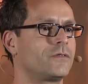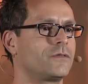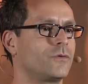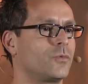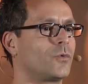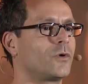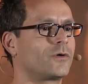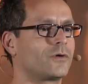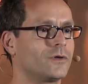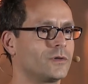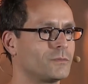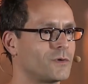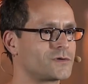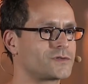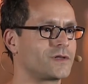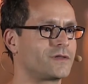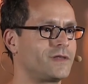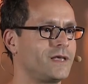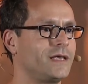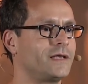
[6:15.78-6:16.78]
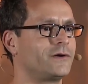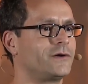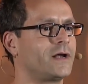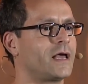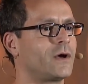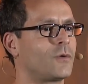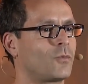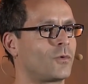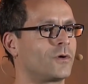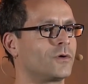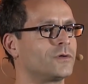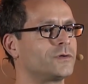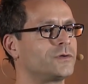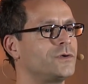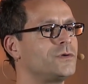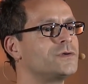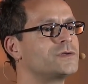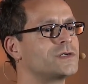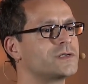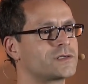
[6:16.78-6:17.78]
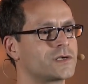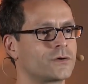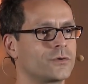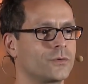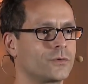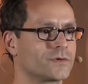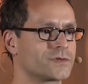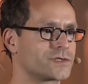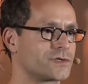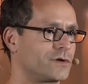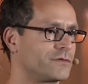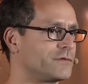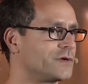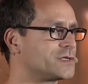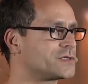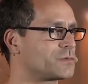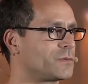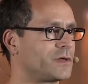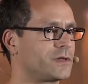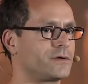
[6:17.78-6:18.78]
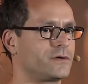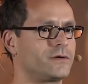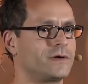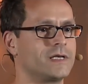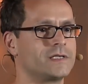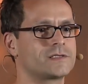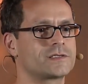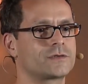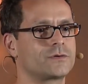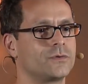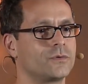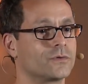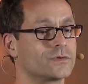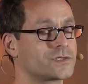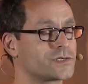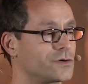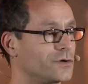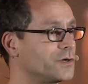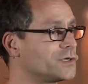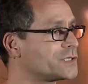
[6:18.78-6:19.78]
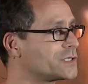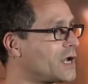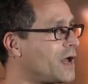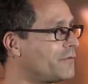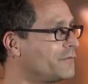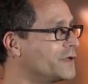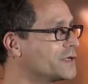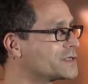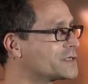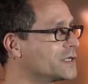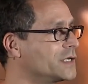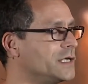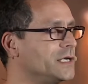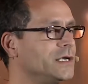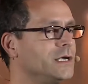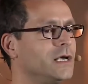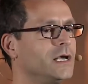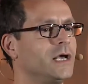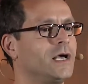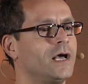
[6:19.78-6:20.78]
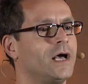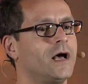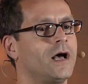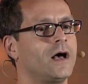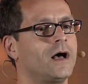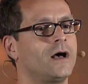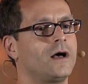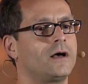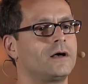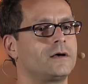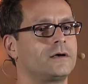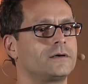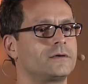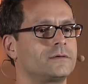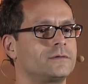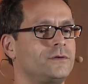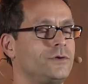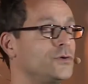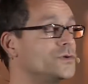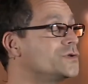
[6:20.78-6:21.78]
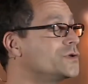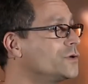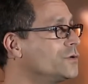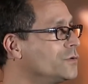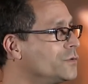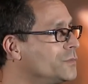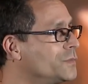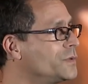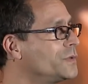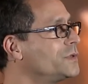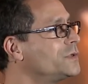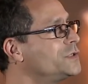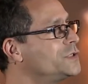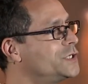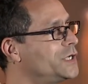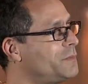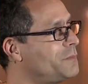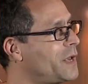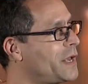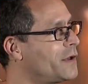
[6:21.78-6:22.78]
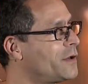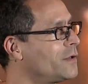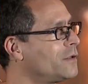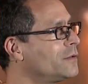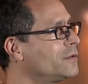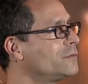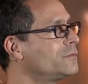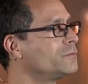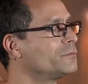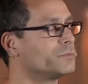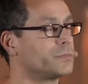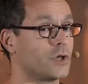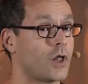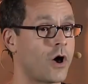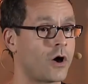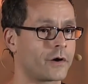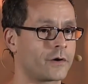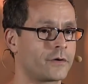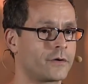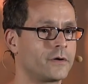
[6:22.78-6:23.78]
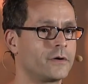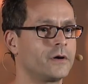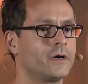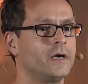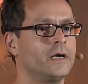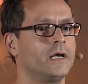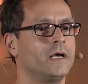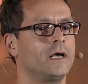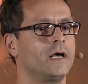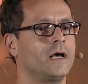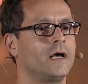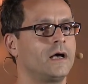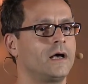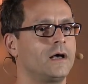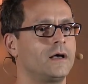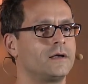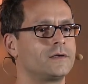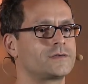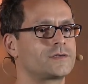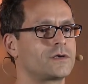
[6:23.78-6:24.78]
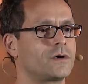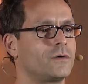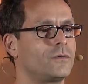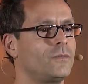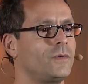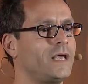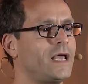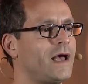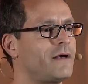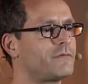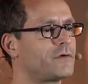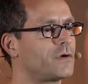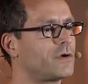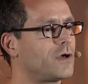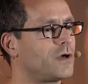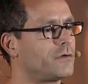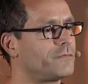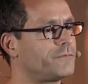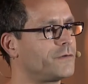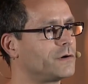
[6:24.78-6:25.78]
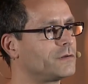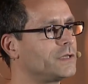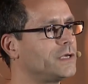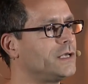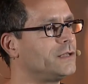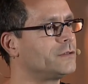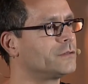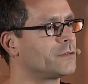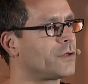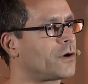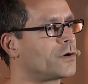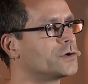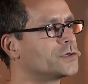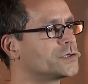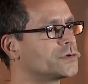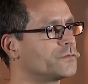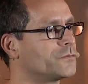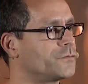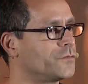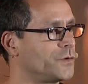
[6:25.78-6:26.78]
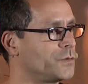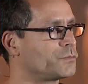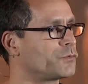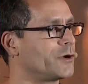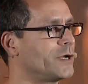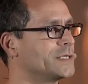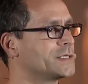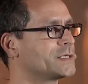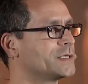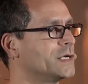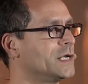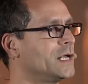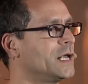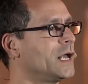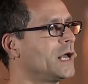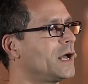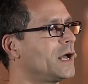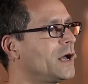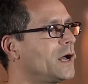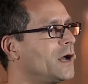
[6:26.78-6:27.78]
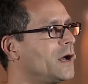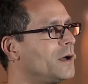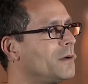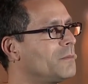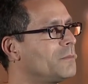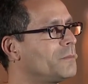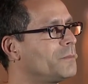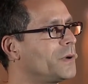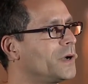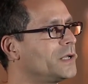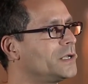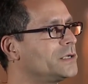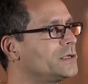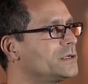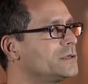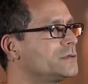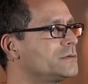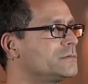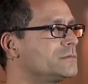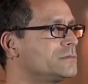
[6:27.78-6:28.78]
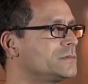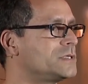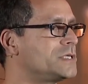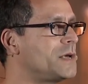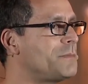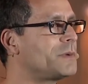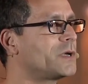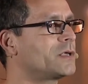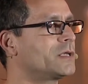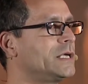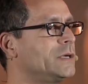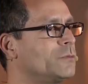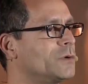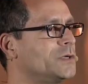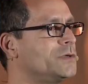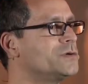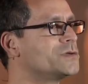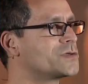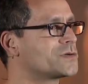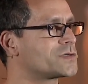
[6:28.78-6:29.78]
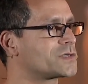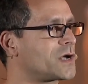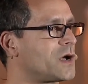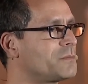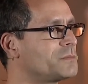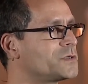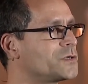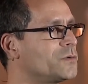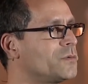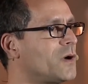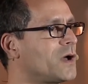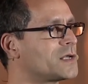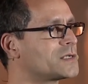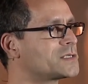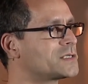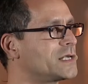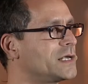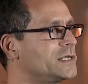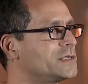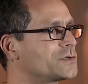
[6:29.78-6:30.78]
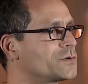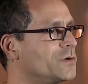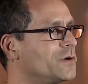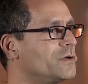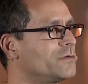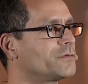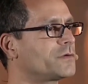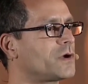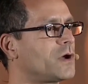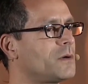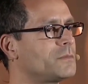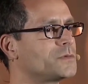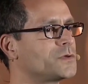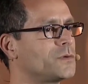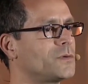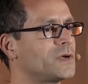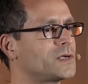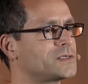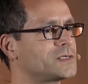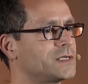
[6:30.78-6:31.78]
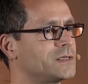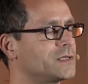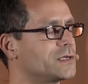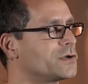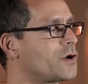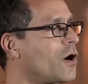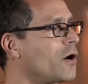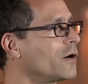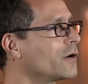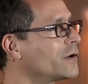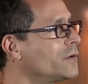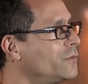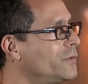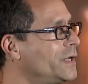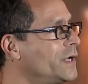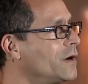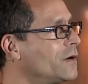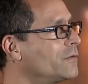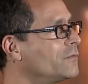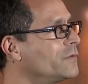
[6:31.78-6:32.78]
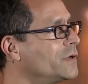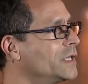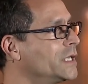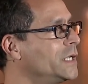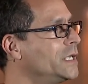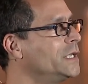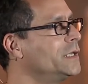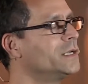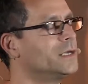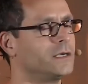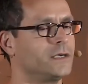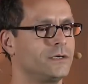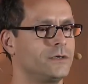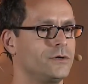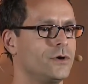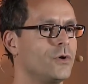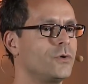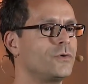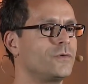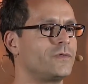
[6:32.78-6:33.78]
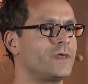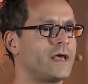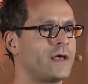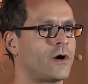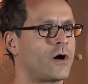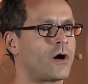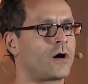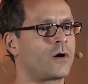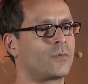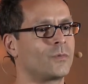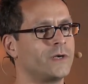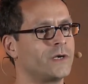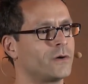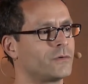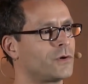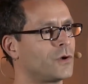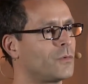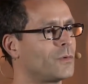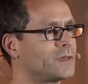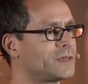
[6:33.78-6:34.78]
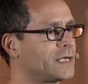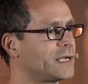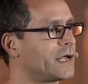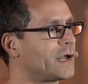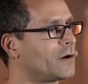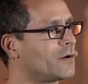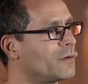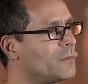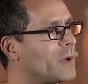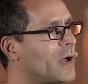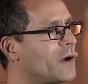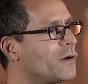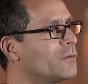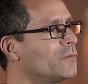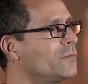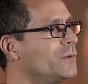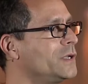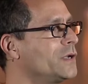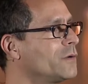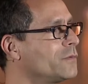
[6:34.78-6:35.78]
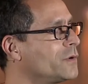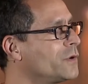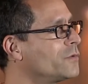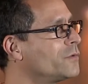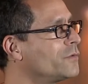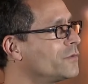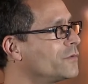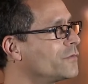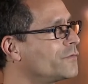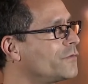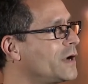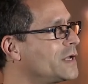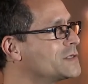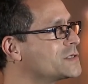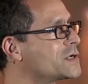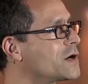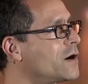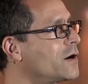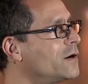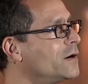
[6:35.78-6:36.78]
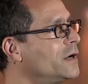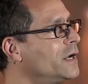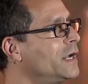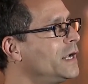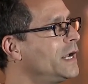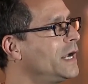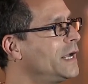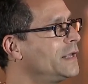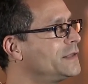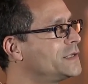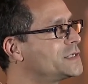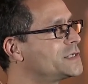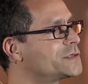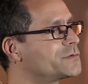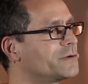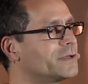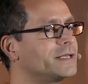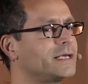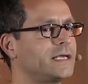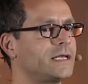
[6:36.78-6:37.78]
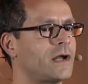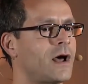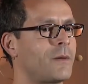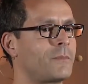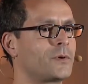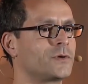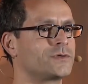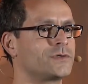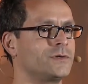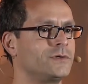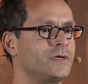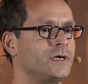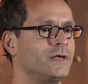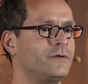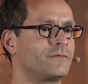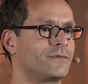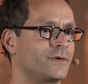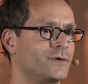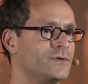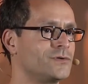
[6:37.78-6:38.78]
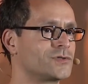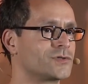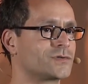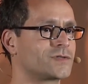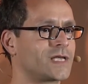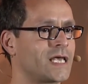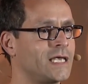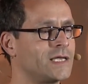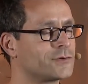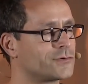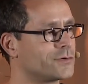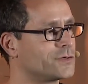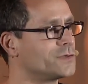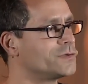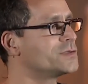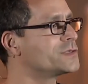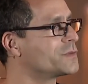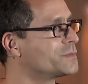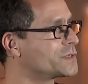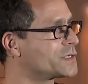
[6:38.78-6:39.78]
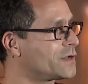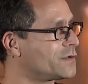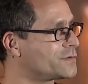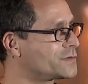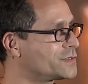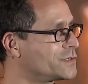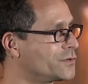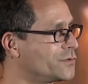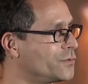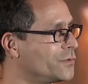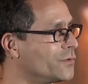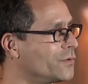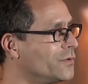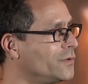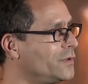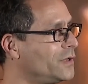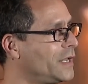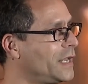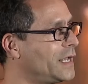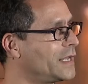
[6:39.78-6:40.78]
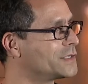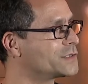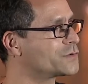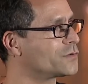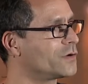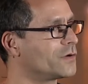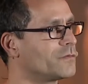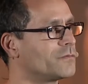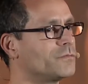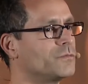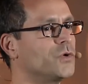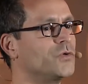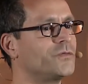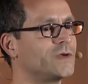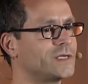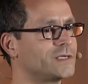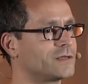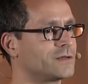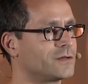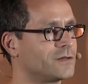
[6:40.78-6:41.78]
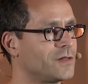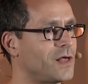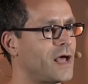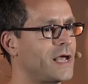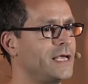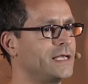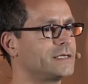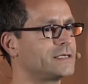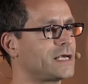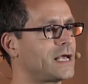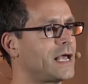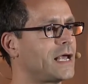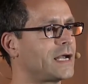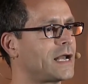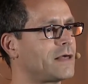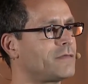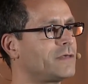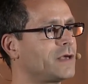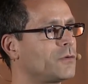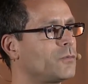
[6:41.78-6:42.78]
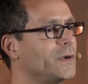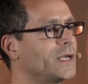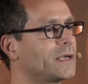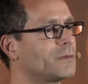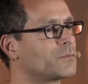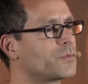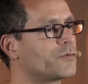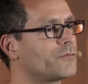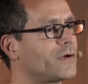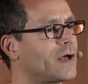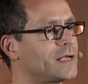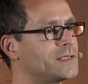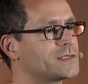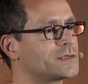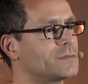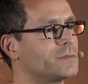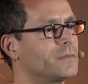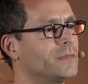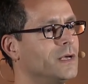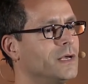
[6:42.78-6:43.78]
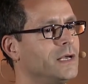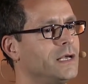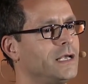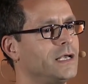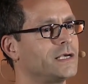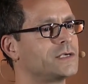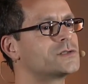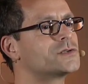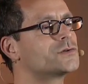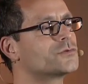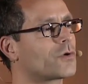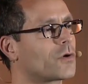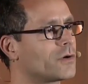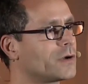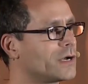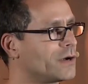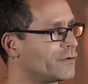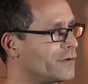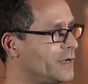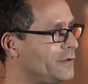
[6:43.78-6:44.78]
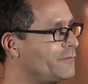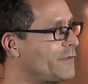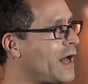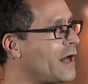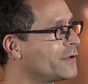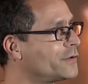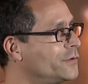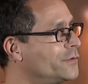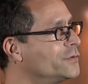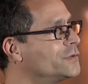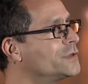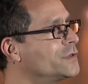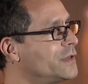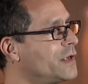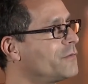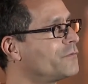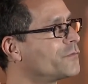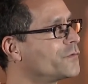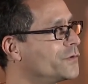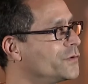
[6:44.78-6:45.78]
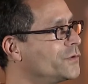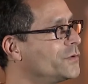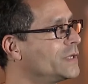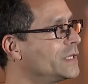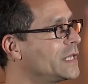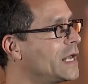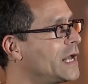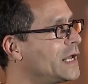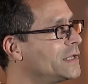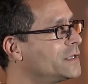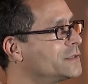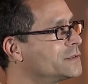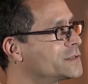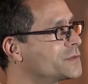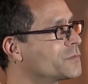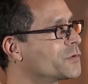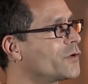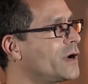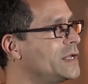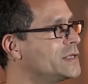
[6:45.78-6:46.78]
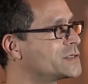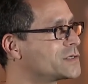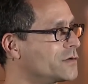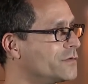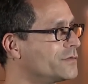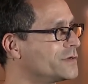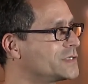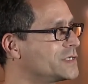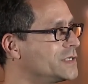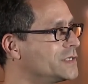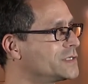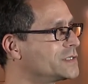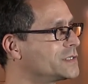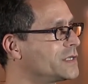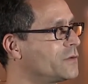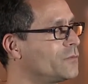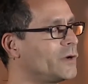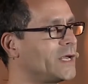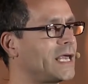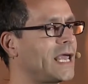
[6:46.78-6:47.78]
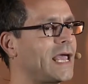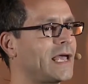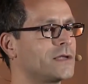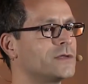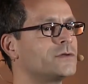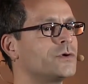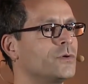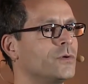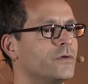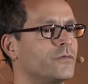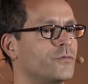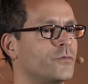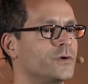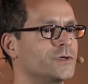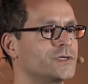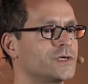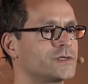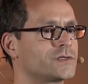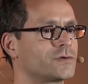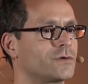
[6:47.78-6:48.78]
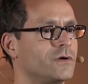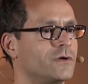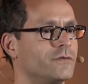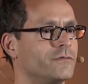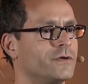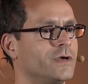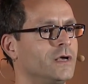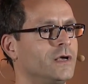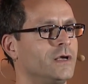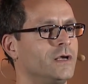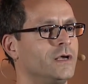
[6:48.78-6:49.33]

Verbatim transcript: the world, most of the internet world uses a Google service, whether it's Google Search, obviously, uh, YouTube, Gmail, Blogger. Uh, so we have a, a fairly large footprint. Um, but typically, when users come to us, they sort of come to us in the dark. We don't really know who they are. We don't know what they care about. We don't know who their friends are. And this is really an opportunity for users to introduce themselves to Google and sort of move into the light. And I think we can provide some extraordinary value to them for doing that and some great services that we can't do if we're just sort of